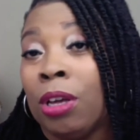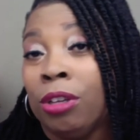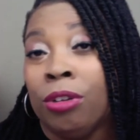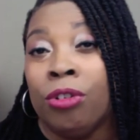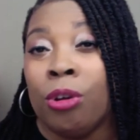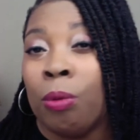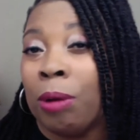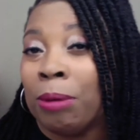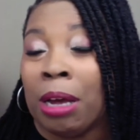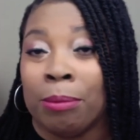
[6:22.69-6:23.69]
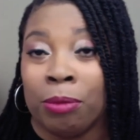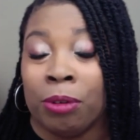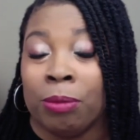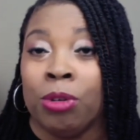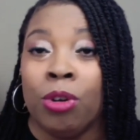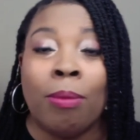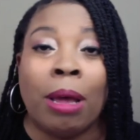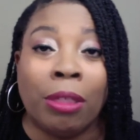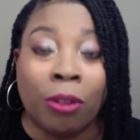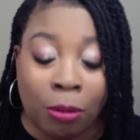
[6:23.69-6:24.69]
you'll know where i'm coming from you know
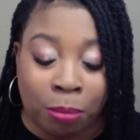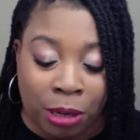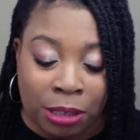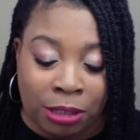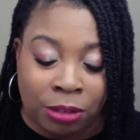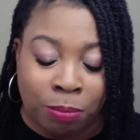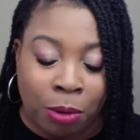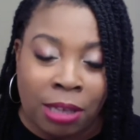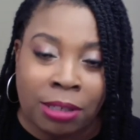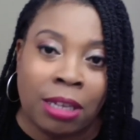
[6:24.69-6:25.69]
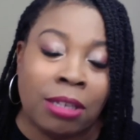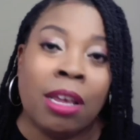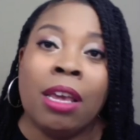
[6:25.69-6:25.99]
my thought process process